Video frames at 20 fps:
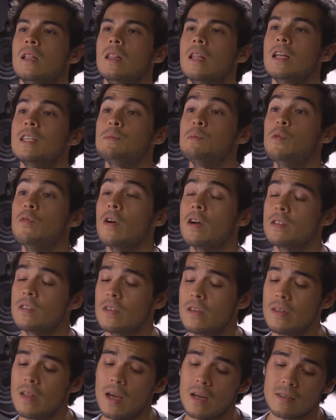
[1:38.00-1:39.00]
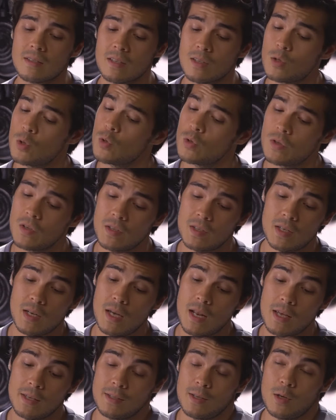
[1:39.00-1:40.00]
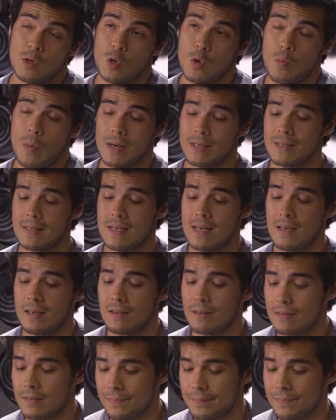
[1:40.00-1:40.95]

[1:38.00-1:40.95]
Let's move on to the next It's usually seen as the new best thing,